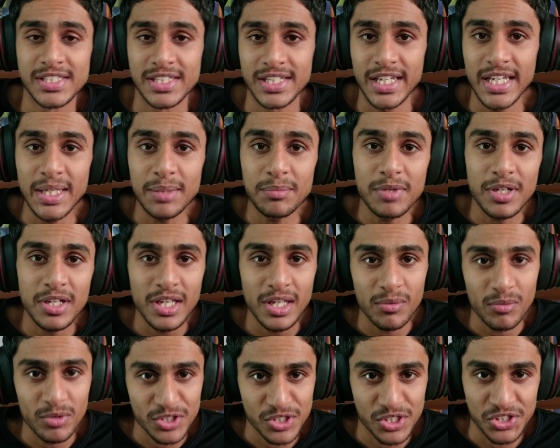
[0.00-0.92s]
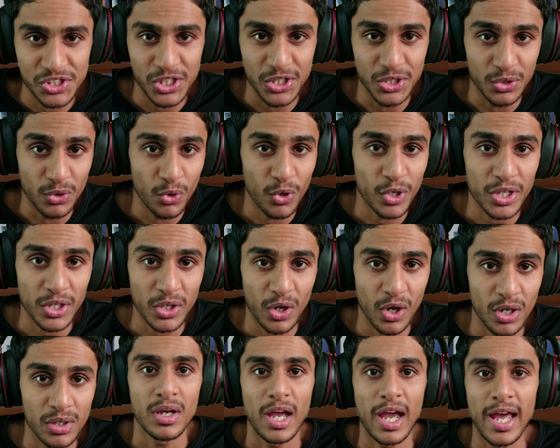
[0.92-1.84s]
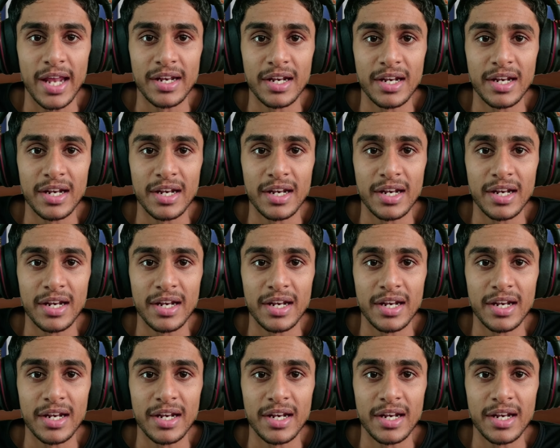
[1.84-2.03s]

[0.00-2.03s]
keep the conversation going on, and